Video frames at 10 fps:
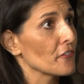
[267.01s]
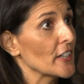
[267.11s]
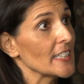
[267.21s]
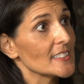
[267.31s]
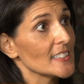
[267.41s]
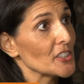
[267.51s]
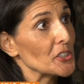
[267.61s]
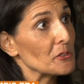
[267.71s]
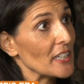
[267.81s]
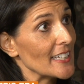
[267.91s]
France and
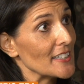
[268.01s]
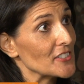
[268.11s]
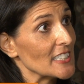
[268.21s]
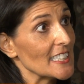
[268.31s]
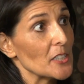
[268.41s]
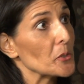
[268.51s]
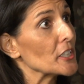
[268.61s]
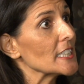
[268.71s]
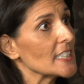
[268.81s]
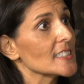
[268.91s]
the UK have seen it. We're
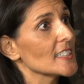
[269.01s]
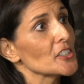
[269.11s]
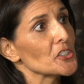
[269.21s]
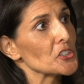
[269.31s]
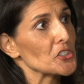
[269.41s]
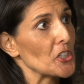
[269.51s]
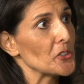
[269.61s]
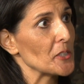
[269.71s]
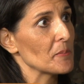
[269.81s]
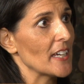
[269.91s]
going to continue to
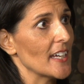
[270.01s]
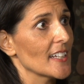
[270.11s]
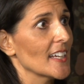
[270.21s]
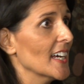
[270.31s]
show them that.